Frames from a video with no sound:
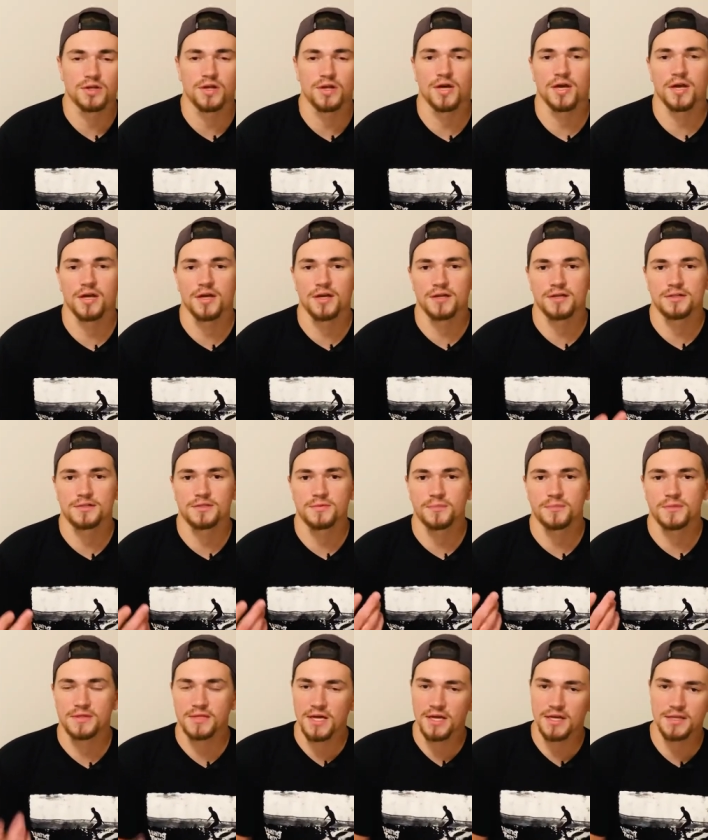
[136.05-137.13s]
and
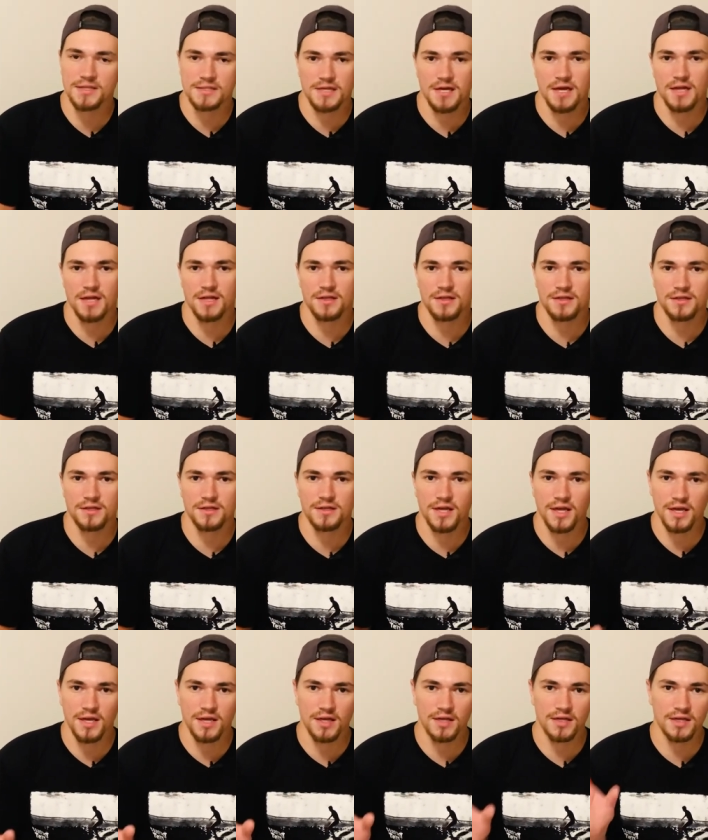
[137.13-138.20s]
potato salad
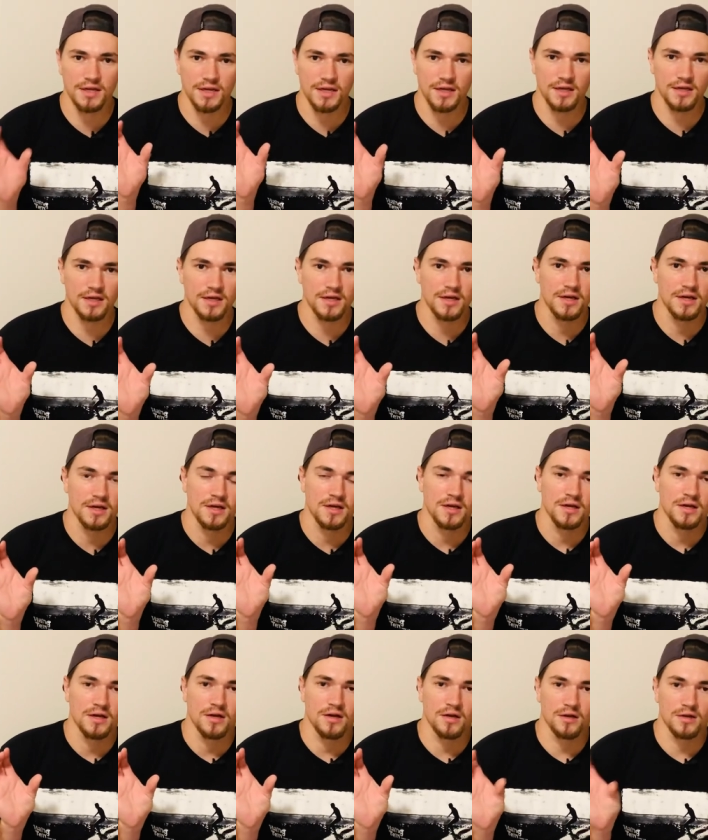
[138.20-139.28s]
and a
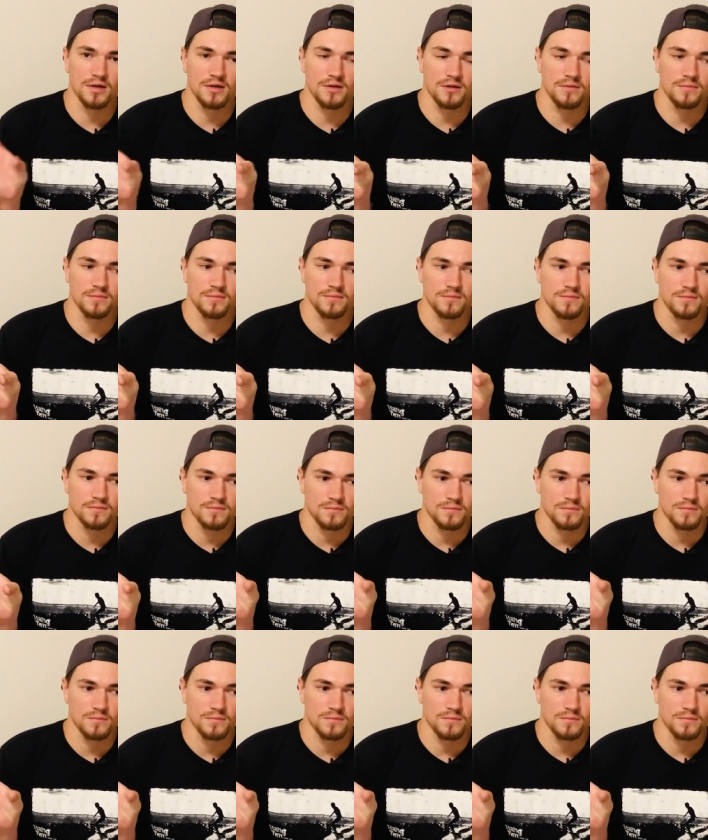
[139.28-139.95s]
um,